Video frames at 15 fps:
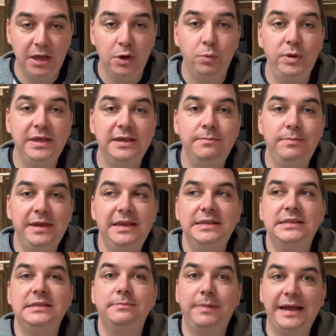We can be
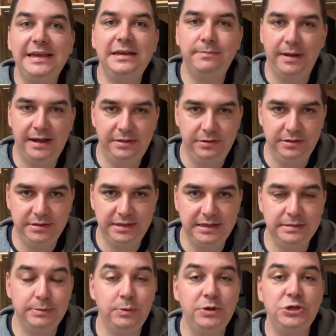inspired by those things,
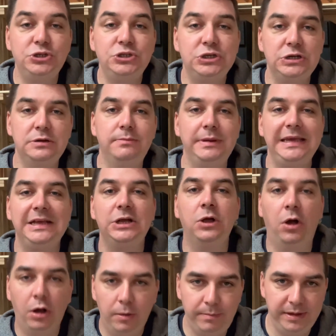but we shouldn't be
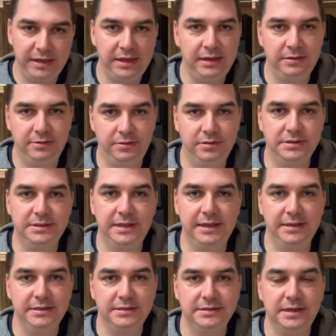copying those
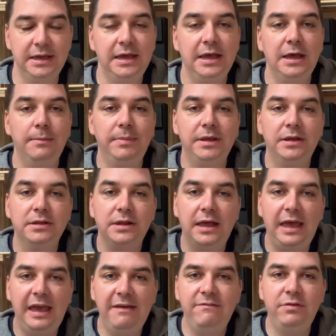things, because
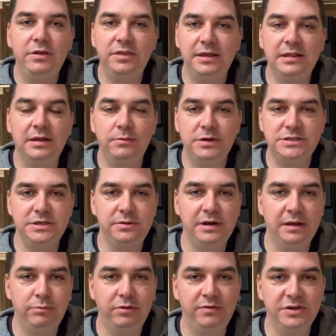everything that we do in
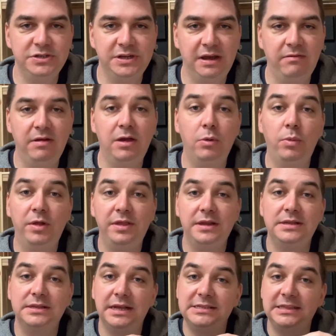our provision area, whether it's
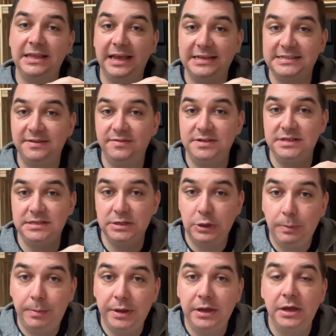setting the activities
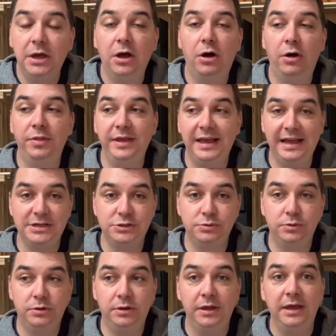up or the
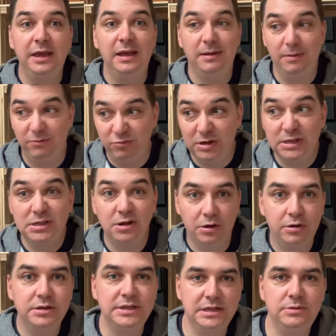actual
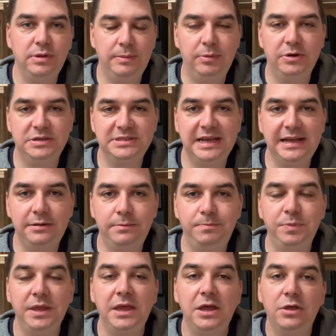resources we put out,
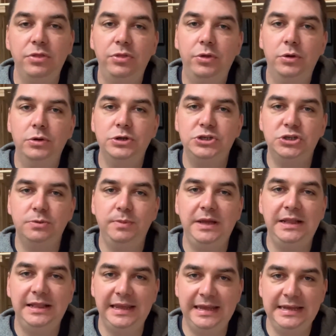those should be
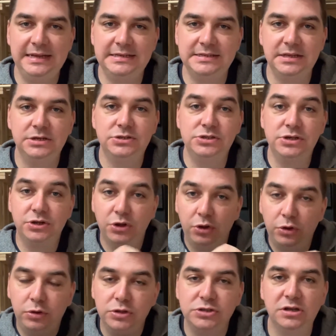linked to the
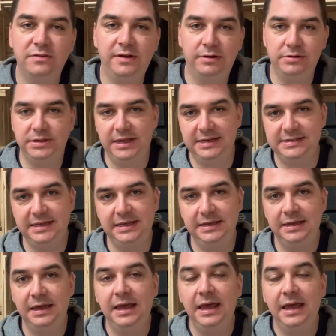culture of our setting.